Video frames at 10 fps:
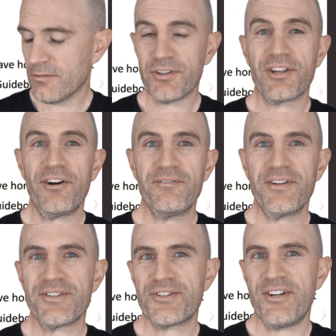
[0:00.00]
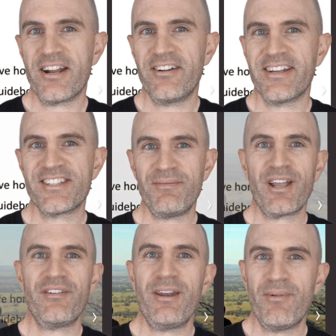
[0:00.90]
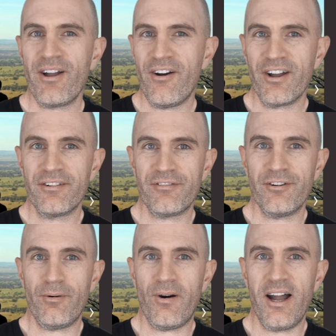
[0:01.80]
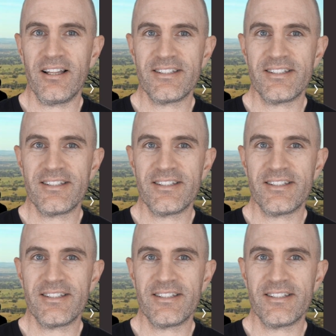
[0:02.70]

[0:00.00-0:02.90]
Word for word: Well, the Goldfields track route is something I've had my eye on for a while.